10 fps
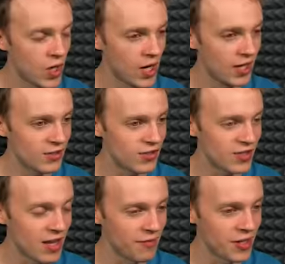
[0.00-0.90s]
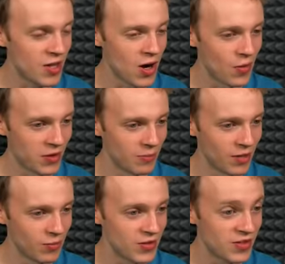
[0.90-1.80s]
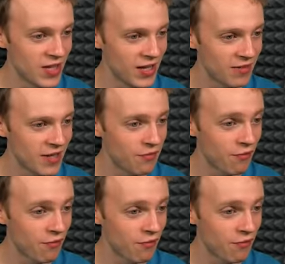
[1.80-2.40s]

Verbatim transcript: All right, let's just give it a go. Come on, if we see anything,